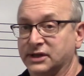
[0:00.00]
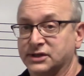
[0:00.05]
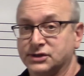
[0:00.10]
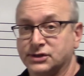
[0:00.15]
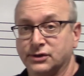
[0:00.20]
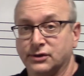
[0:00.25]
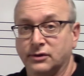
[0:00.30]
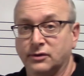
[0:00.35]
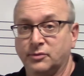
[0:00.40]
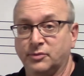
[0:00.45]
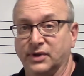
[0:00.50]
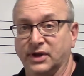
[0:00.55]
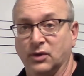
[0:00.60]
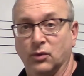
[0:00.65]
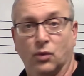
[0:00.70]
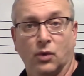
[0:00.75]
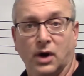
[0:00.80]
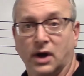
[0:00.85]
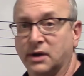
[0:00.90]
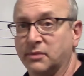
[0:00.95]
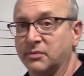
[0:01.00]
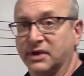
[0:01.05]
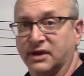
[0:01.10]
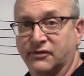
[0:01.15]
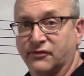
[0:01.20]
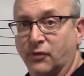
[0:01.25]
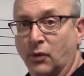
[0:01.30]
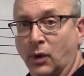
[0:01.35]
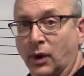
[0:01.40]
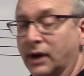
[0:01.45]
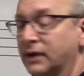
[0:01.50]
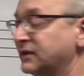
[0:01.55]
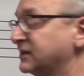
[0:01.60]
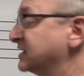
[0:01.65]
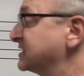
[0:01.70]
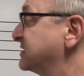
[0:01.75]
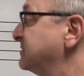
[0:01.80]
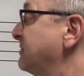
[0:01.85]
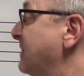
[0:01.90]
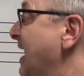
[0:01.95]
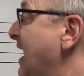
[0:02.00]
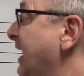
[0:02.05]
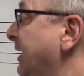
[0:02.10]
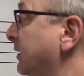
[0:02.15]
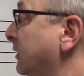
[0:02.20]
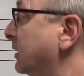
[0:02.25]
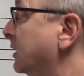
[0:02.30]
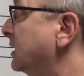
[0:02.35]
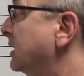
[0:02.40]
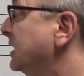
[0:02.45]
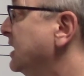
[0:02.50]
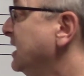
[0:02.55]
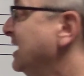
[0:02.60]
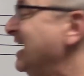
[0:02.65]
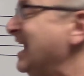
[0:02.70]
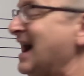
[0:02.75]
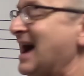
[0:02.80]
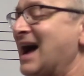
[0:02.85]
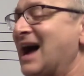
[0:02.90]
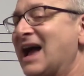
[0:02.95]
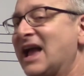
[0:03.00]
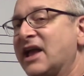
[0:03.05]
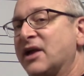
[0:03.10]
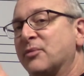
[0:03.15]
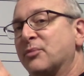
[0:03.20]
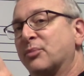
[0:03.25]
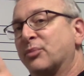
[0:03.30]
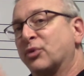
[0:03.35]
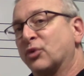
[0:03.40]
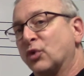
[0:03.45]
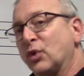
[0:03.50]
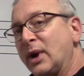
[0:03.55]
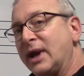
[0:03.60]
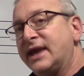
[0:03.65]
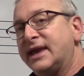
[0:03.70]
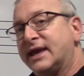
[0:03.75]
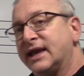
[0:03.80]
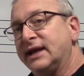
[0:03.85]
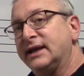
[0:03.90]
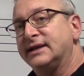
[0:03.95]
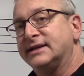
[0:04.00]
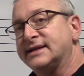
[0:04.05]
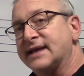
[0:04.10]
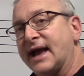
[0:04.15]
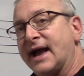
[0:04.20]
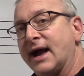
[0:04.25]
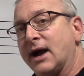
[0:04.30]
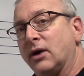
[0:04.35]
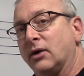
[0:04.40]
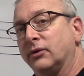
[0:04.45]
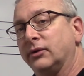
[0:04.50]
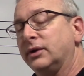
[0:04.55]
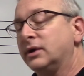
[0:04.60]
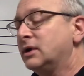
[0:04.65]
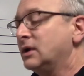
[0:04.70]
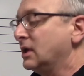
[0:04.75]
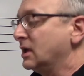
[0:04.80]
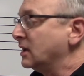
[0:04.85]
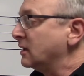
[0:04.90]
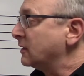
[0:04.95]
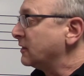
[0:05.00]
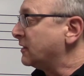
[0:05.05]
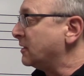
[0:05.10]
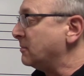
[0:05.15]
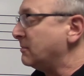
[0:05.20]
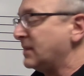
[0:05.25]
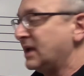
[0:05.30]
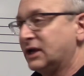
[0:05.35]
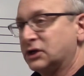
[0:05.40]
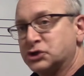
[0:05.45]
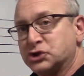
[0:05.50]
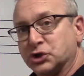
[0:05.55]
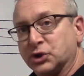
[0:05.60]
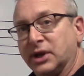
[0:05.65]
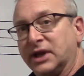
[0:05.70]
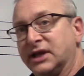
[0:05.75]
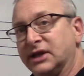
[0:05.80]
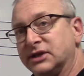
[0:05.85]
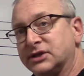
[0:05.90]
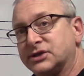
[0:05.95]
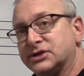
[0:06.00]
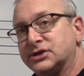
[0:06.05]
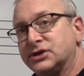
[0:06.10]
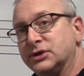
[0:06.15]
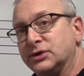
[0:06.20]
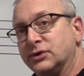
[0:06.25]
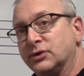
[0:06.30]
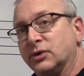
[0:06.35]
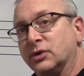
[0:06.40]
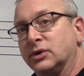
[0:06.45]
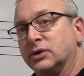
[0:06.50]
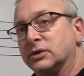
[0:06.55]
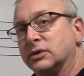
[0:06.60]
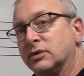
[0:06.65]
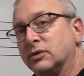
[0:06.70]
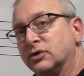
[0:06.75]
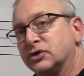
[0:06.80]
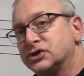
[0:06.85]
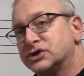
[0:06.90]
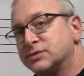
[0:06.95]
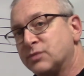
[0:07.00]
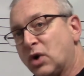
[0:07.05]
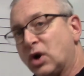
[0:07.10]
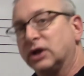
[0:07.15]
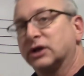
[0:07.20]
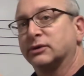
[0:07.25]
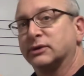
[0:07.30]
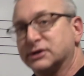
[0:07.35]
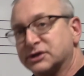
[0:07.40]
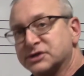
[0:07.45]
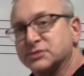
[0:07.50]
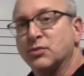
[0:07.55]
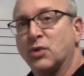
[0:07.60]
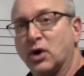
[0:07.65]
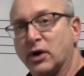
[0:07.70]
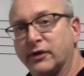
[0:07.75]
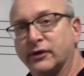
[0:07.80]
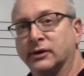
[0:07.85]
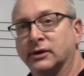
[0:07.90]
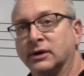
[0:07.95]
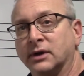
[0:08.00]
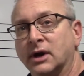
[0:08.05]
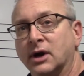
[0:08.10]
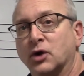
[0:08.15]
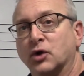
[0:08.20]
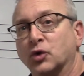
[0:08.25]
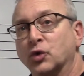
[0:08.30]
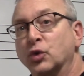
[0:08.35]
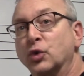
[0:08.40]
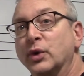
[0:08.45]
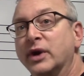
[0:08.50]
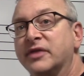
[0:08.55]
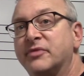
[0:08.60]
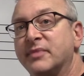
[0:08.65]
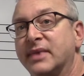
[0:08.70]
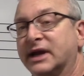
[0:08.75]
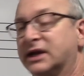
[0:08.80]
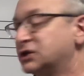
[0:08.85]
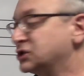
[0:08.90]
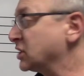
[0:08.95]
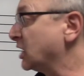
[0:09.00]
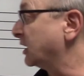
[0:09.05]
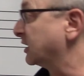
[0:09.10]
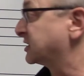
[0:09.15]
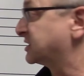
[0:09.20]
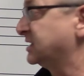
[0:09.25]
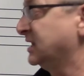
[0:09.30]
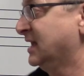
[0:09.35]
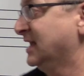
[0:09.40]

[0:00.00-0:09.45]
2, beat 1, beat 4, it doesn't matter. I am breaking down the measure into smaller and smaller rhythmic chunks.